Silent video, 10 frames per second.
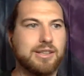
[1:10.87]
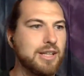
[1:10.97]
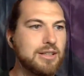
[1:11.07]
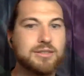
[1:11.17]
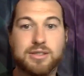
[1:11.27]

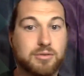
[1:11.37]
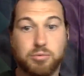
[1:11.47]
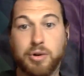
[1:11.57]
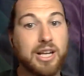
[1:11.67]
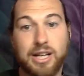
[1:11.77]
there's
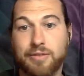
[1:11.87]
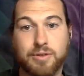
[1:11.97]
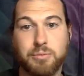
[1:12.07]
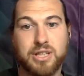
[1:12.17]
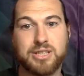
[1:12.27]
great
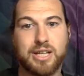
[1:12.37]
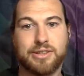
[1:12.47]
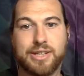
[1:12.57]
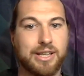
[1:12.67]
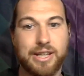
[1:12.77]
information
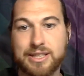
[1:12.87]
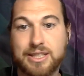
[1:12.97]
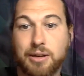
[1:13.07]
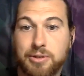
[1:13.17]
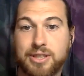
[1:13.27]
out there. That's
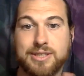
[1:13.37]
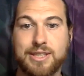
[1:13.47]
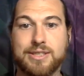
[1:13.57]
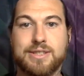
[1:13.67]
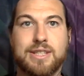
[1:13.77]
not what this
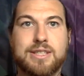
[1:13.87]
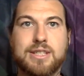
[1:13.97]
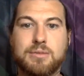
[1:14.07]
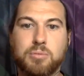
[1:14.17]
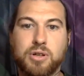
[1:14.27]
is. This
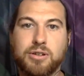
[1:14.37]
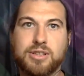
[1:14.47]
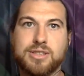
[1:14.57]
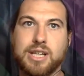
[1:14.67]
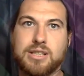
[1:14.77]
is more a
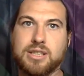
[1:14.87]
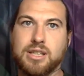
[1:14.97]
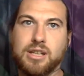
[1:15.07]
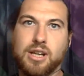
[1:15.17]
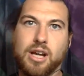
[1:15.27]
discussion